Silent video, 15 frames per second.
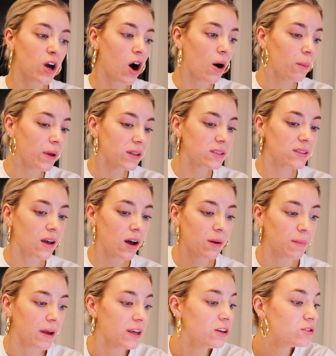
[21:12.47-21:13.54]
comments
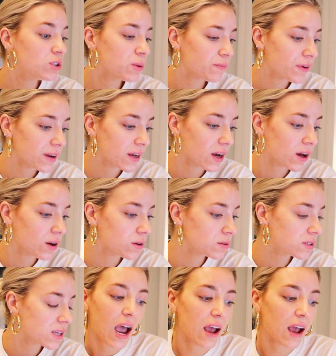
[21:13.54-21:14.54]
on my YouTube videos.